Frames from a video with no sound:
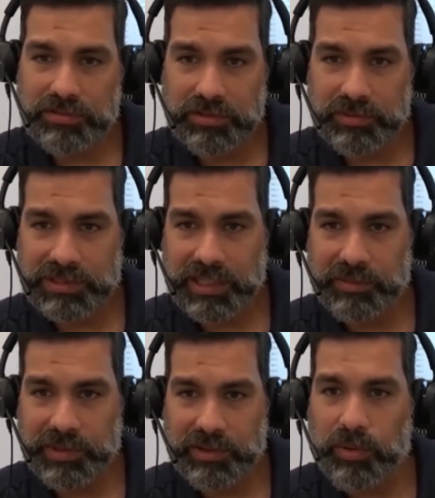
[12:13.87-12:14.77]
So it's
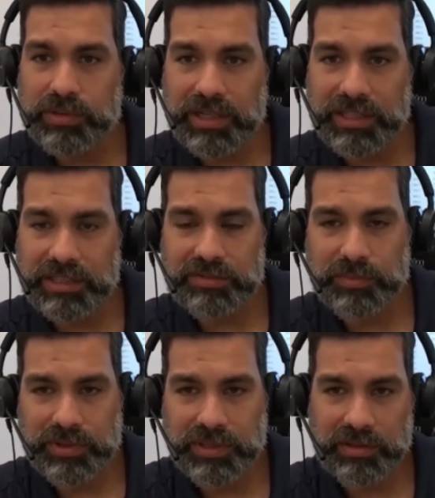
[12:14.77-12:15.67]
like with cold audience
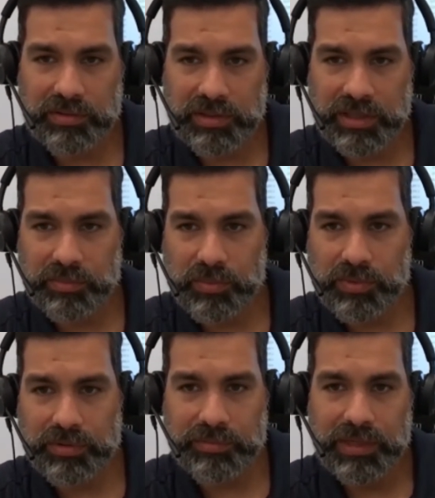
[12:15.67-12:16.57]
more than
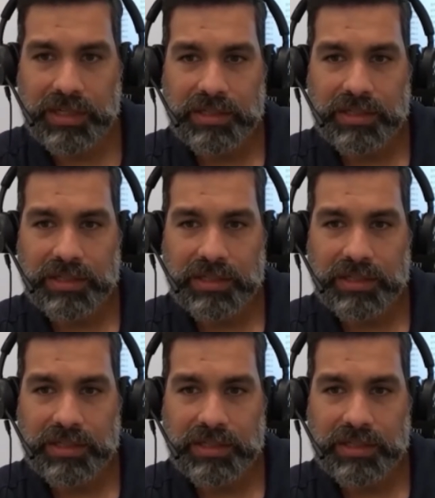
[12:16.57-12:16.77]
warm.